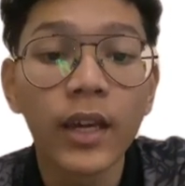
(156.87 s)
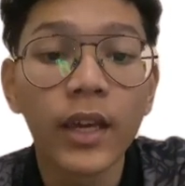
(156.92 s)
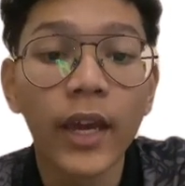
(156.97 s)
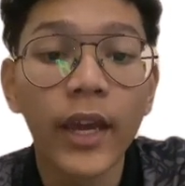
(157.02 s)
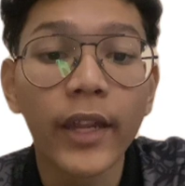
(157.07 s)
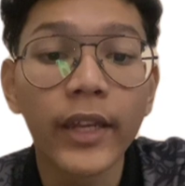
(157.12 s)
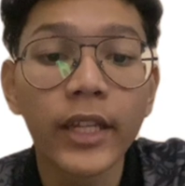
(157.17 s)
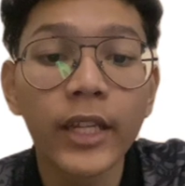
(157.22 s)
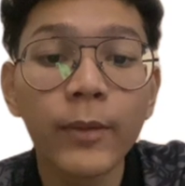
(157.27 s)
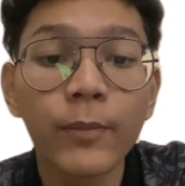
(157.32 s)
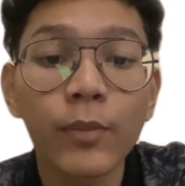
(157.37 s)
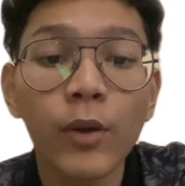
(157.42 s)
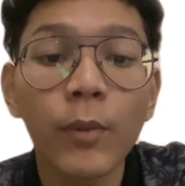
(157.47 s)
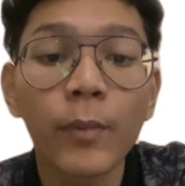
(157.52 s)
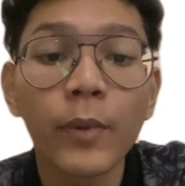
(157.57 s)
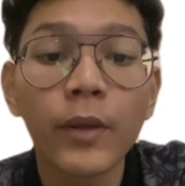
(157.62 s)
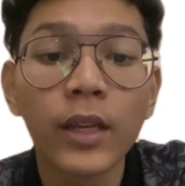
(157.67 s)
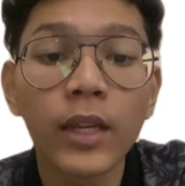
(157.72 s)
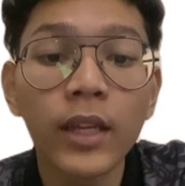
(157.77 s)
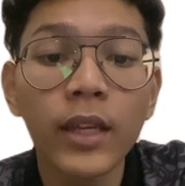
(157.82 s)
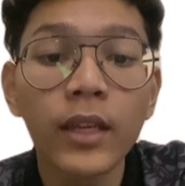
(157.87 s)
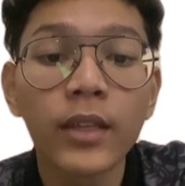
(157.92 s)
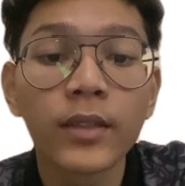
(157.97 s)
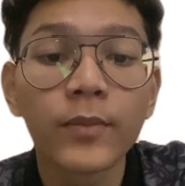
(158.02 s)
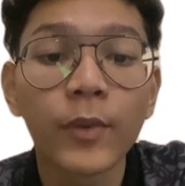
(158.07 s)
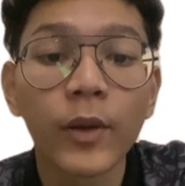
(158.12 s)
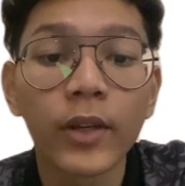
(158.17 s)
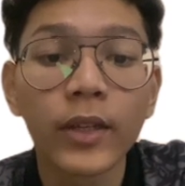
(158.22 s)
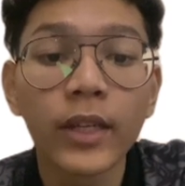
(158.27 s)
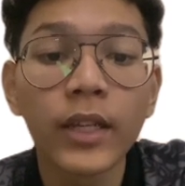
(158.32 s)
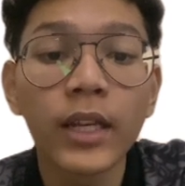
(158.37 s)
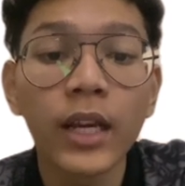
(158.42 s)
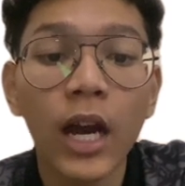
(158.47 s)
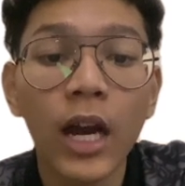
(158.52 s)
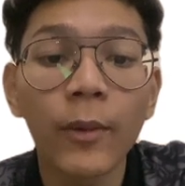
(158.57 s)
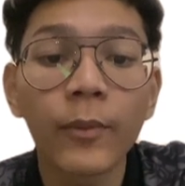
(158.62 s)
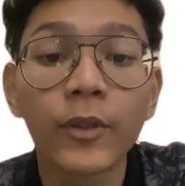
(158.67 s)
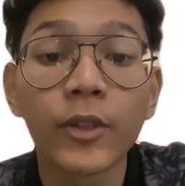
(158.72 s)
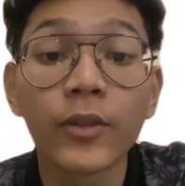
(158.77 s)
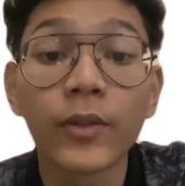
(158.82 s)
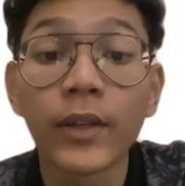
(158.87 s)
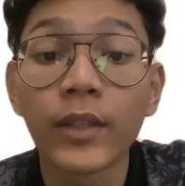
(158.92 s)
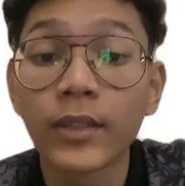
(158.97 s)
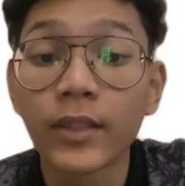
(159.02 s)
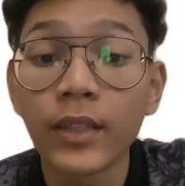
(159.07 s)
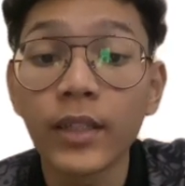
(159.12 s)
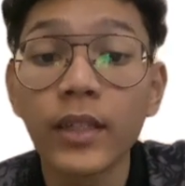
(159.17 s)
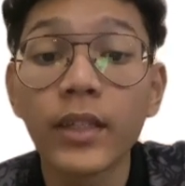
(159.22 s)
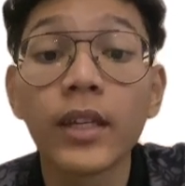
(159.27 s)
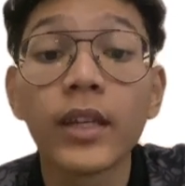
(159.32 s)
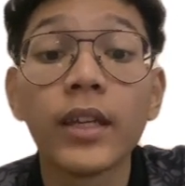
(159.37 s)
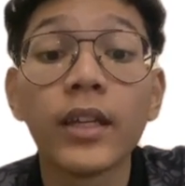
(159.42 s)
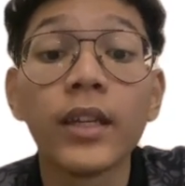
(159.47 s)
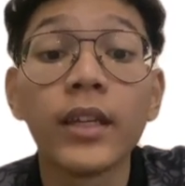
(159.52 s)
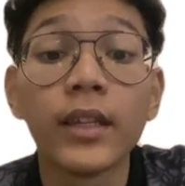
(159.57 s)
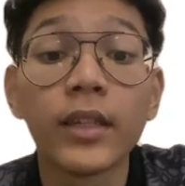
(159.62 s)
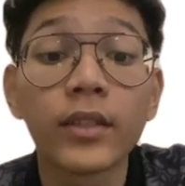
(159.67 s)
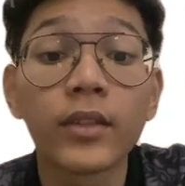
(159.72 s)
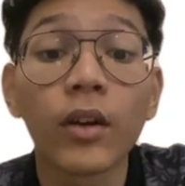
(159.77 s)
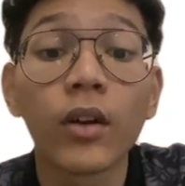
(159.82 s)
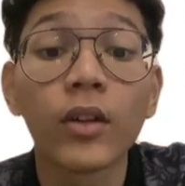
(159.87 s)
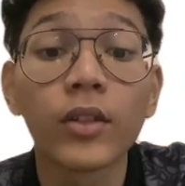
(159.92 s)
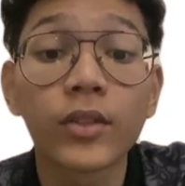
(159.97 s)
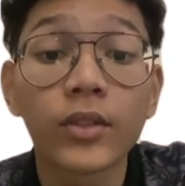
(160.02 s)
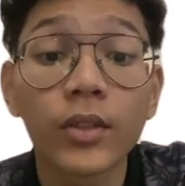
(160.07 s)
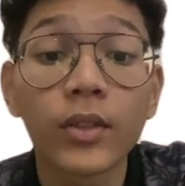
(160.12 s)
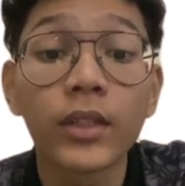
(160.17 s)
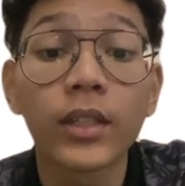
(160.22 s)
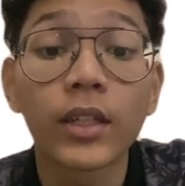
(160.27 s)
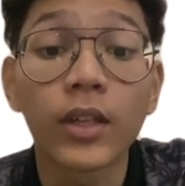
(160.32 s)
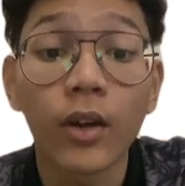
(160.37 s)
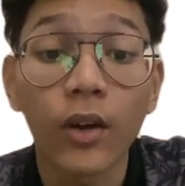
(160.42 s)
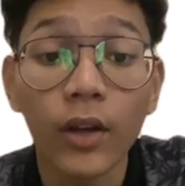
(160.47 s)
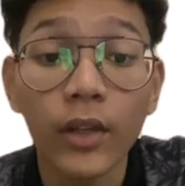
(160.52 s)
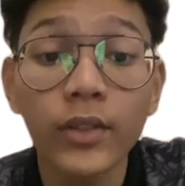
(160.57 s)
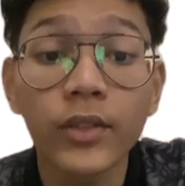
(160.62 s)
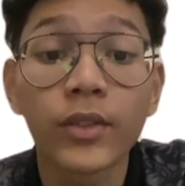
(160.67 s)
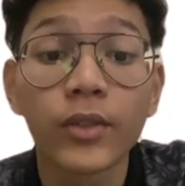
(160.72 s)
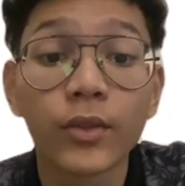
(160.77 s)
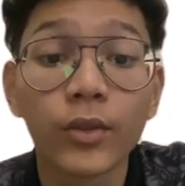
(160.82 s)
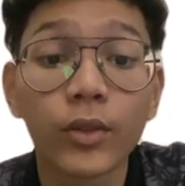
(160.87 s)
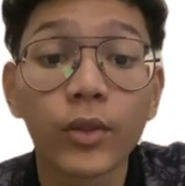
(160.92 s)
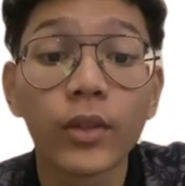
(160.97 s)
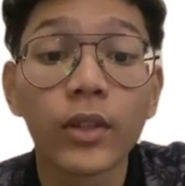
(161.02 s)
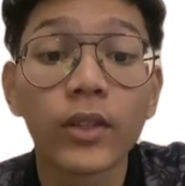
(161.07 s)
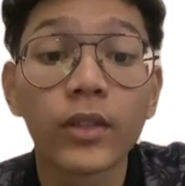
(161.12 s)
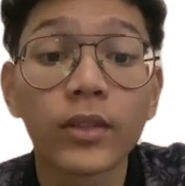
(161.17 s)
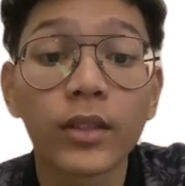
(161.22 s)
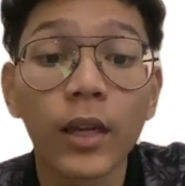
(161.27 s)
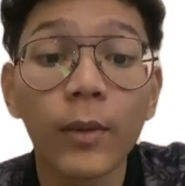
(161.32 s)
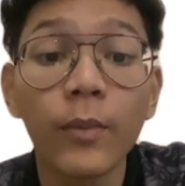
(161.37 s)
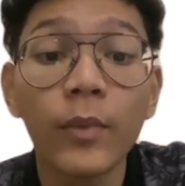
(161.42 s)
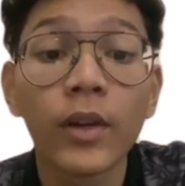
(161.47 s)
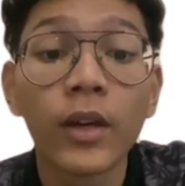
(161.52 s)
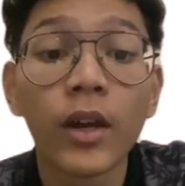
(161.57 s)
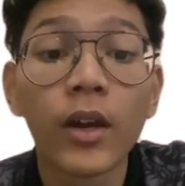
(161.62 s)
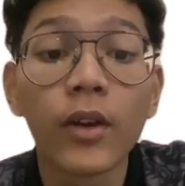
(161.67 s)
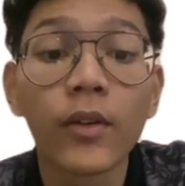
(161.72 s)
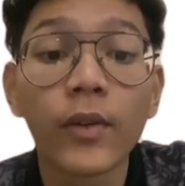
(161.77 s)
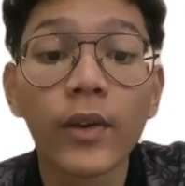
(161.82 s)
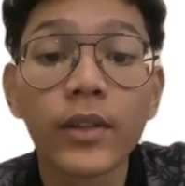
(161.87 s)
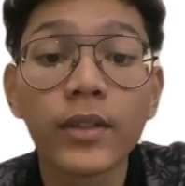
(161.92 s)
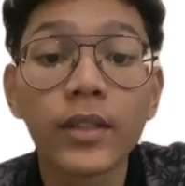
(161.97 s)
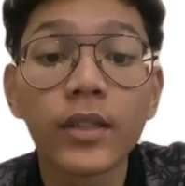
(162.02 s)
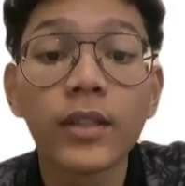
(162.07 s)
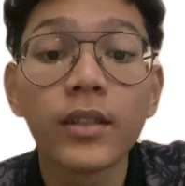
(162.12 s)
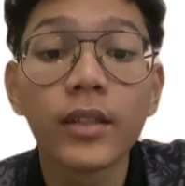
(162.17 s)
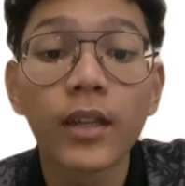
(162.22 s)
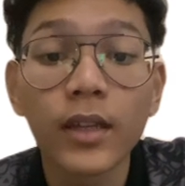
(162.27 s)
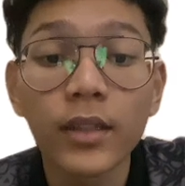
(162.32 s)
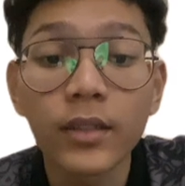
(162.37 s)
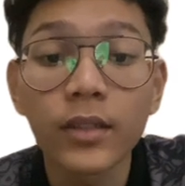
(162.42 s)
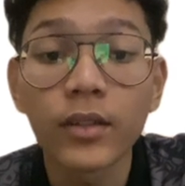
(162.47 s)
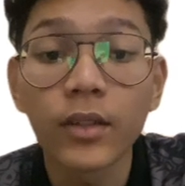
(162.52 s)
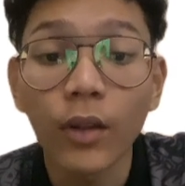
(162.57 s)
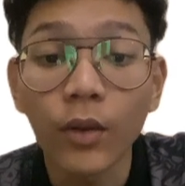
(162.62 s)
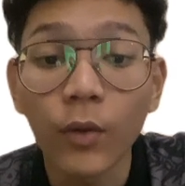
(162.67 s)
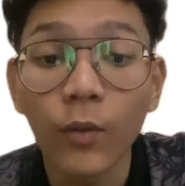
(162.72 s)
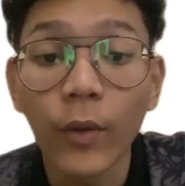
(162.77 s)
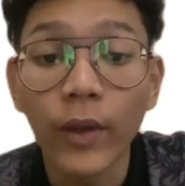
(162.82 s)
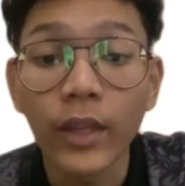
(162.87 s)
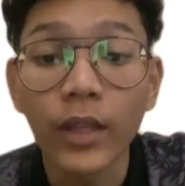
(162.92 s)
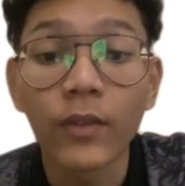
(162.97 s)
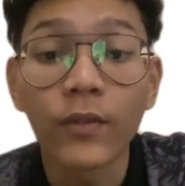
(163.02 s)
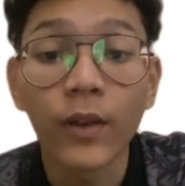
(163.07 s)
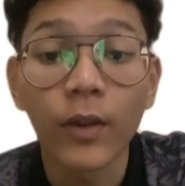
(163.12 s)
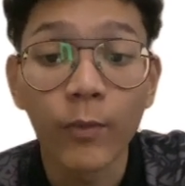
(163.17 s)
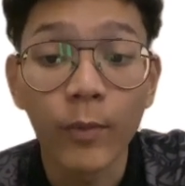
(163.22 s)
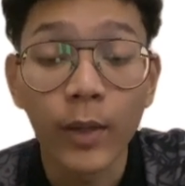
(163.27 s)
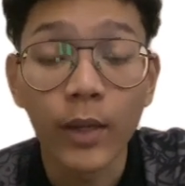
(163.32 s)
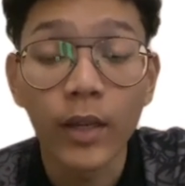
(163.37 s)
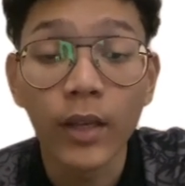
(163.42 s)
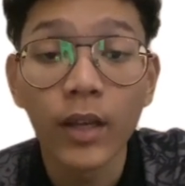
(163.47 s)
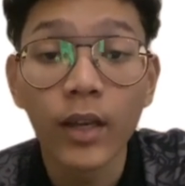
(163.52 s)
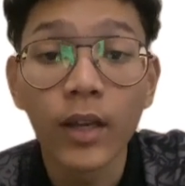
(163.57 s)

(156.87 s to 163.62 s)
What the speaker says: and improperly spreading up the resin is also the cause due to some resin does not wet the fabric.